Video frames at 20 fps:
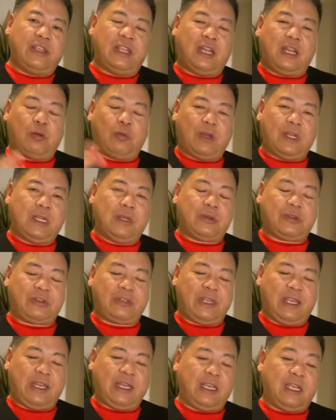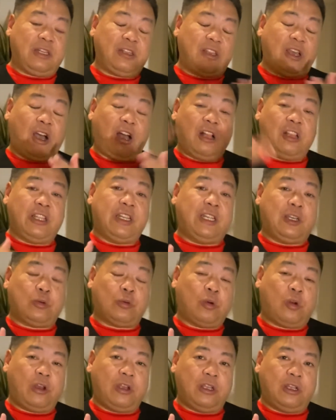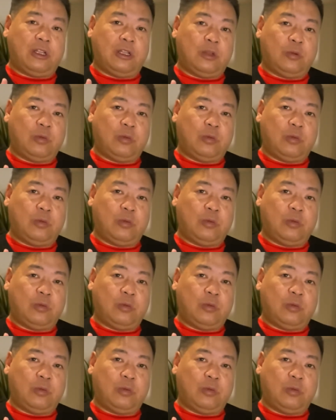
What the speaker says: then I wound up staying at the Holiday Royal,